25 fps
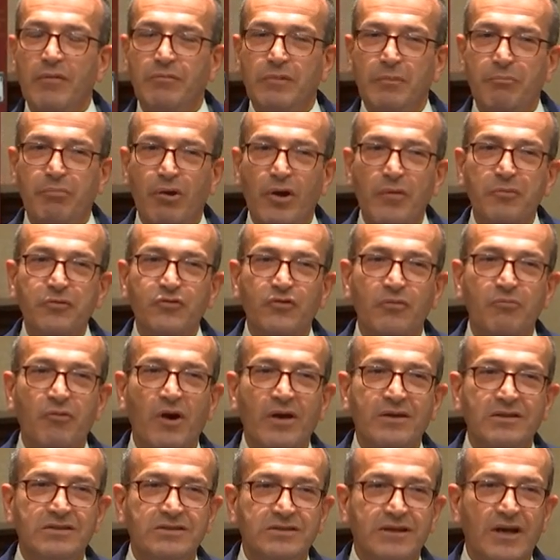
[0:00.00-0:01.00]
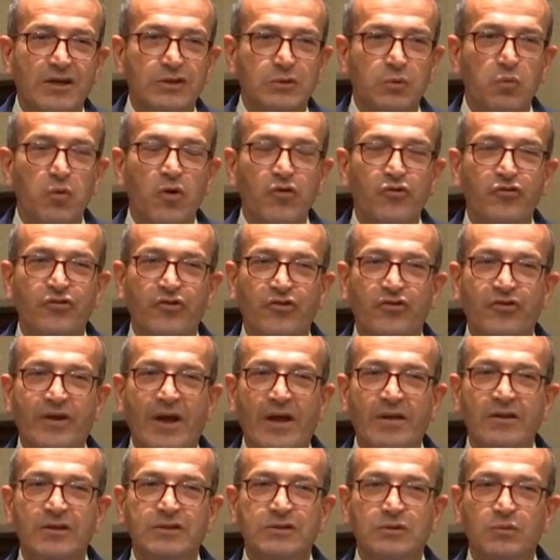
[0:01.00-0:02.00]
the purpose of my discussion wasn't to
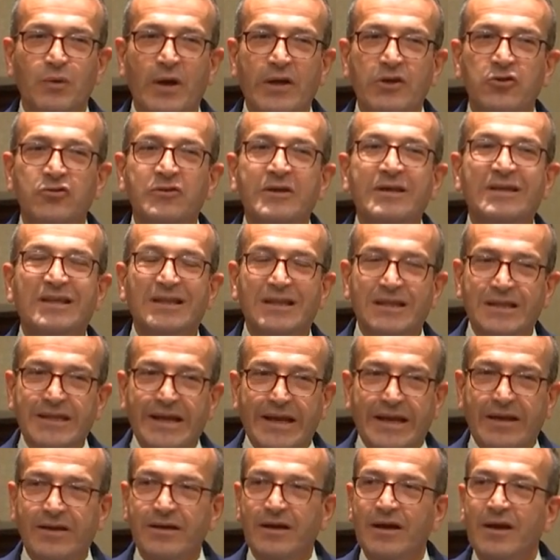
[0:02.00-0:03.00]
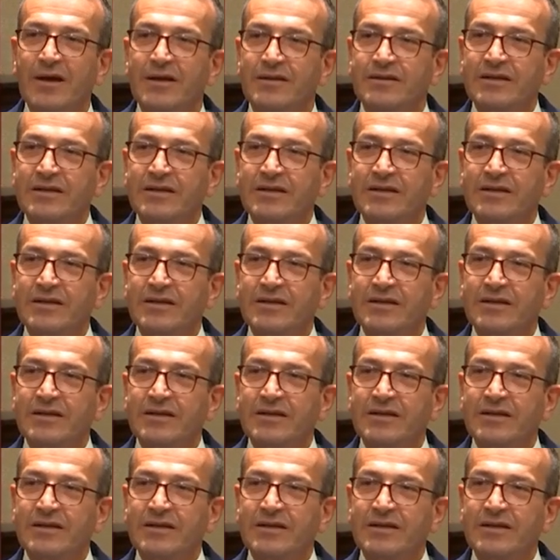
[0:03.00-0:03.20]
say this is the way you need to think.